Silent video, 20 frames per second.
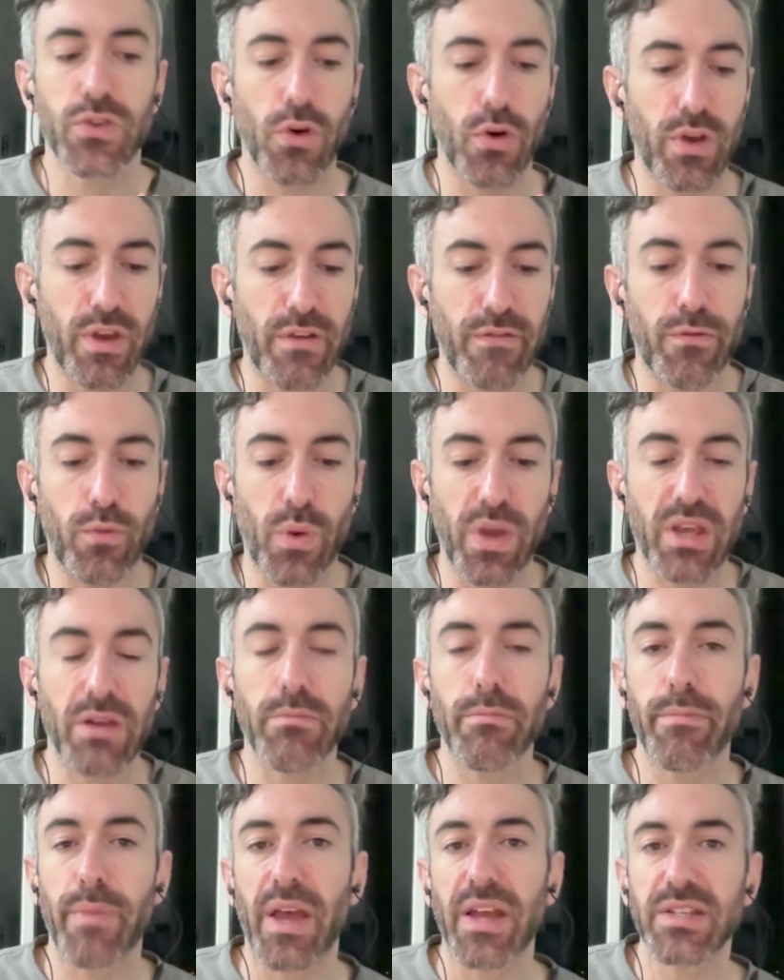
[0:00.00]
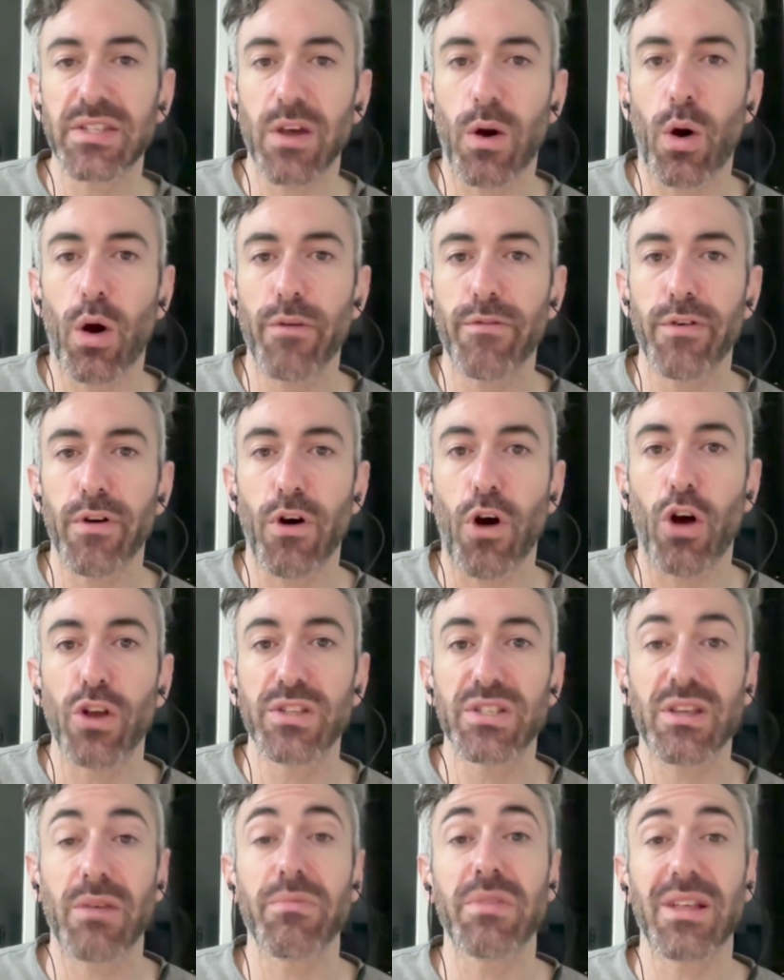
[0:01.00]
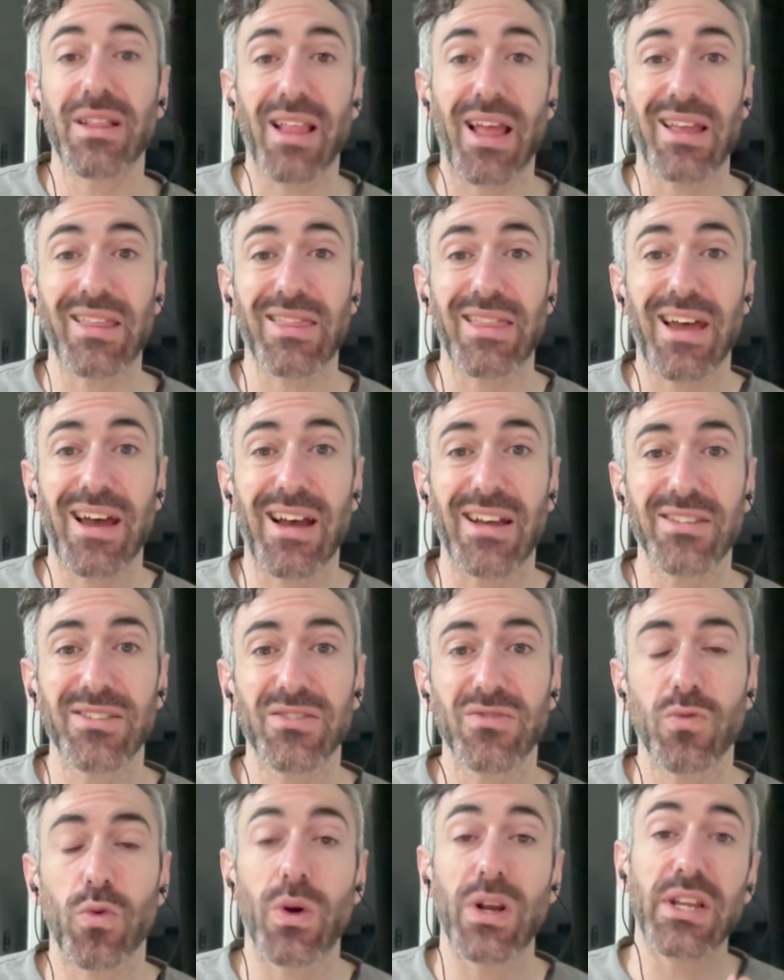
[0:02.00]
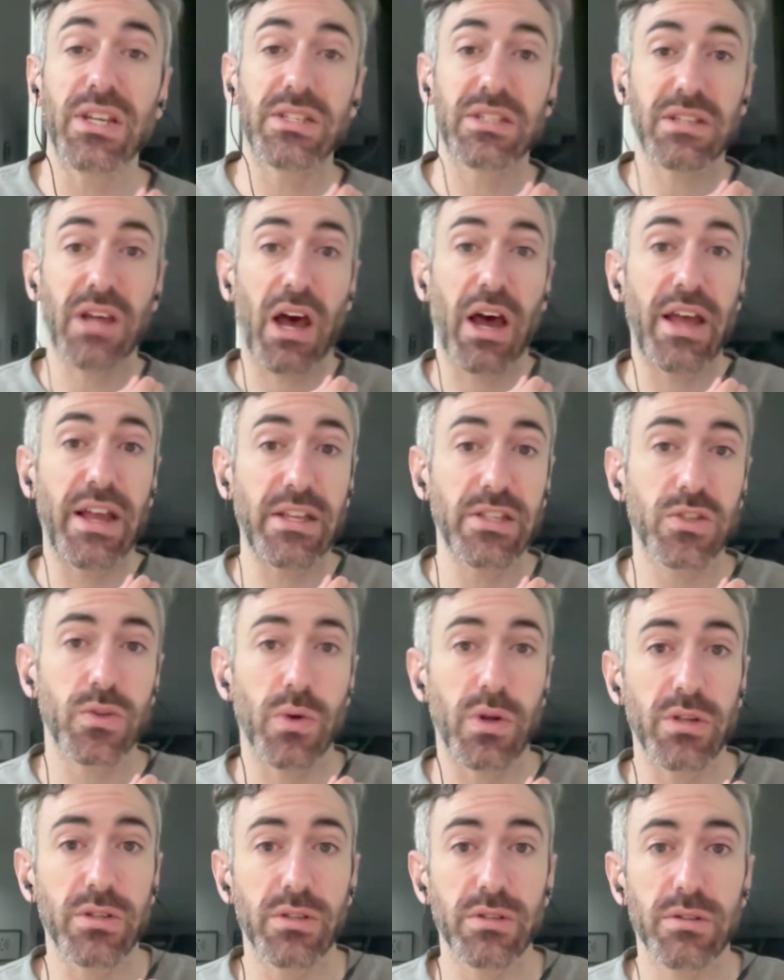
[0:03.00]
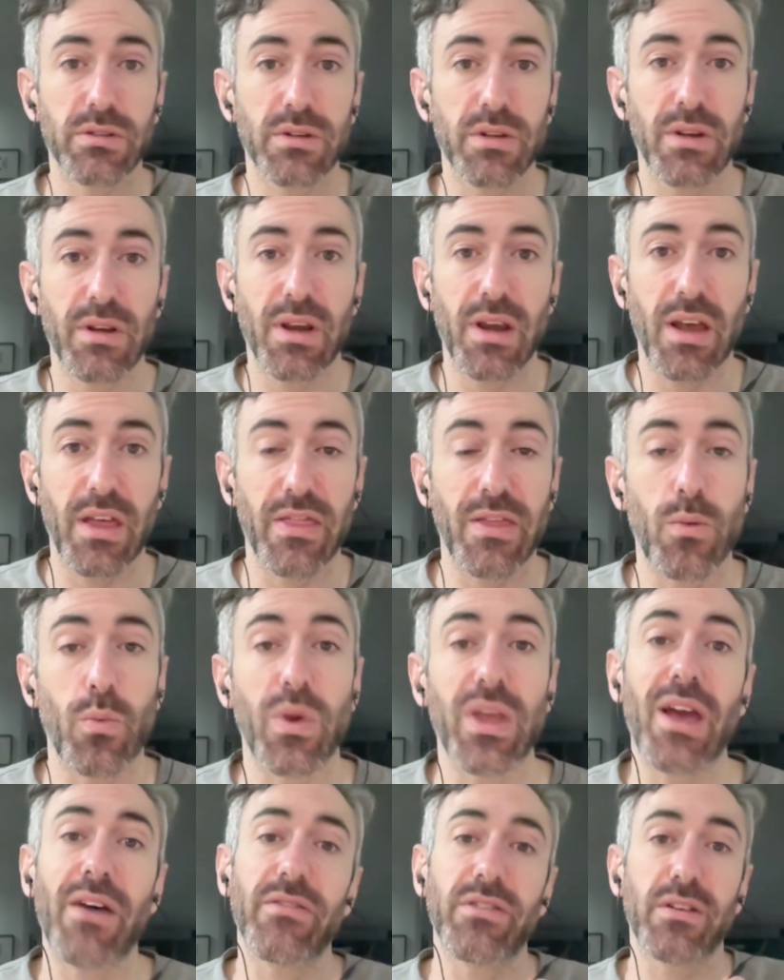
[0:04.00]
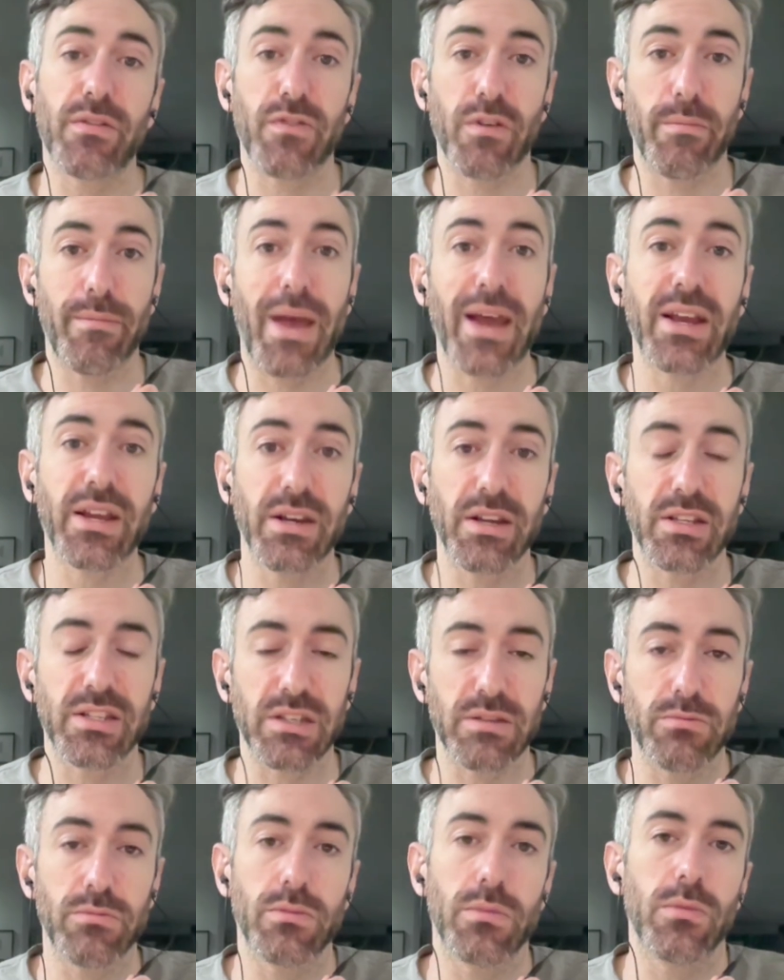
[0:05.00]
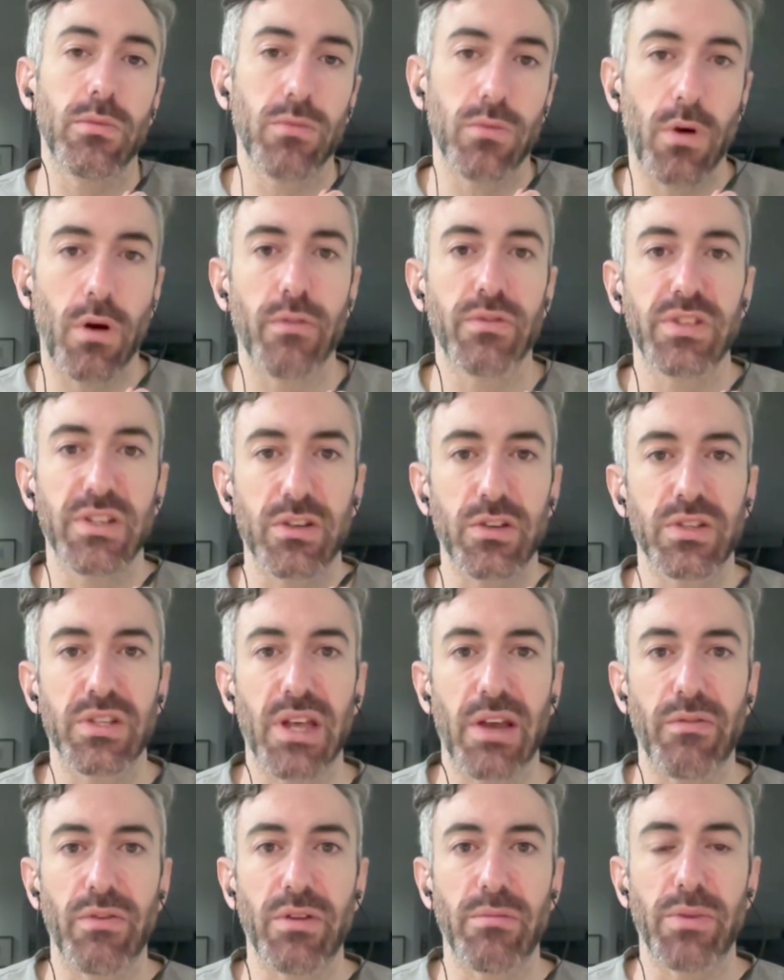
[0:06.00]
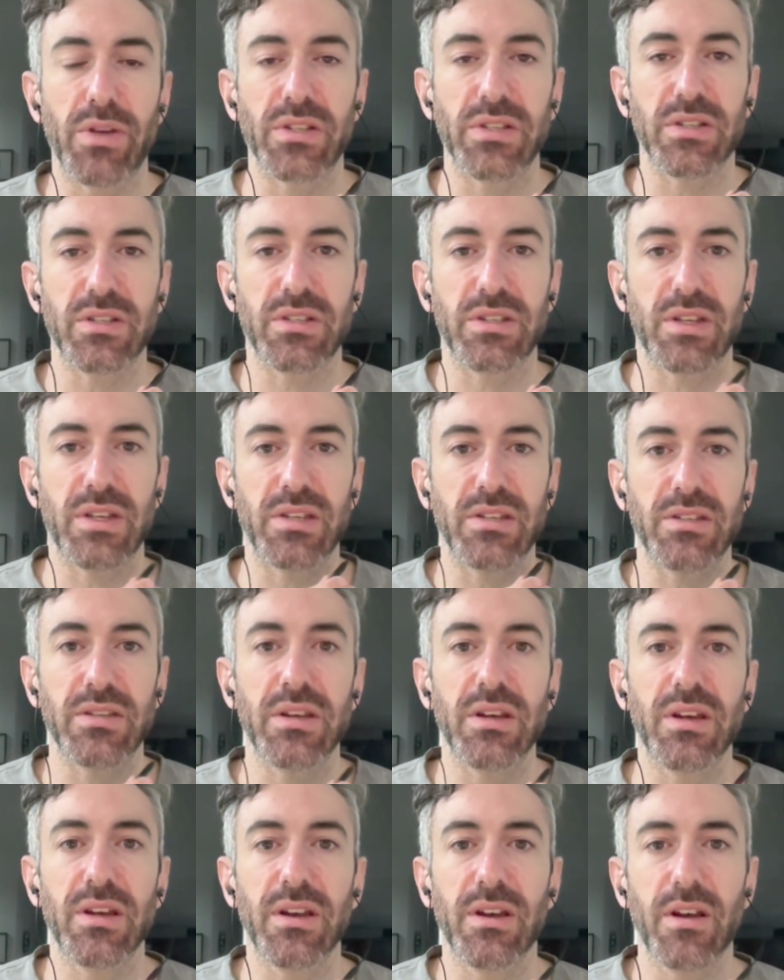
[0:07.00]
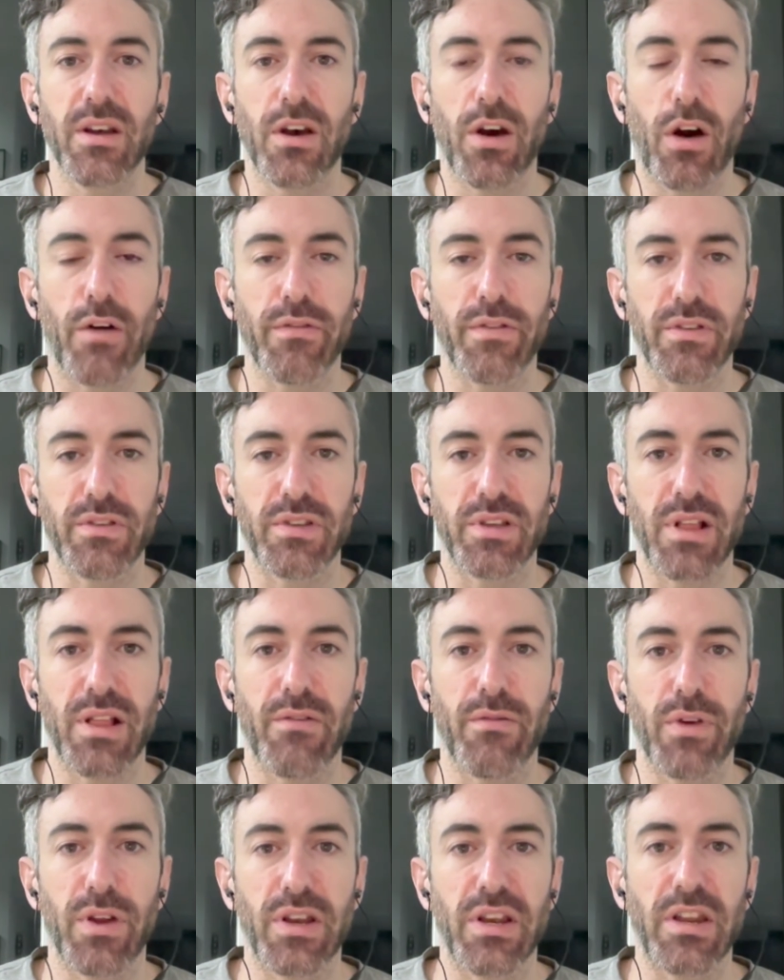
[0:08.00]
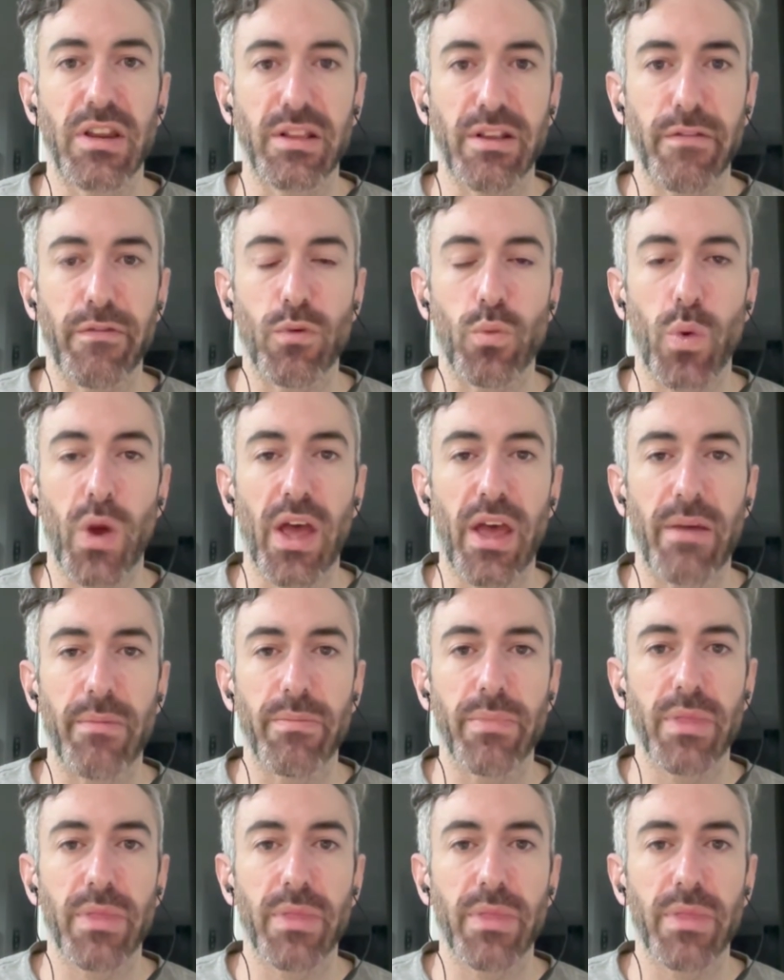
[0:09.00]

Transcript: if we can base our offer on something like that, or at least tie into it, and then we have a different mechanism, obviously because every business is often delivering in a different way,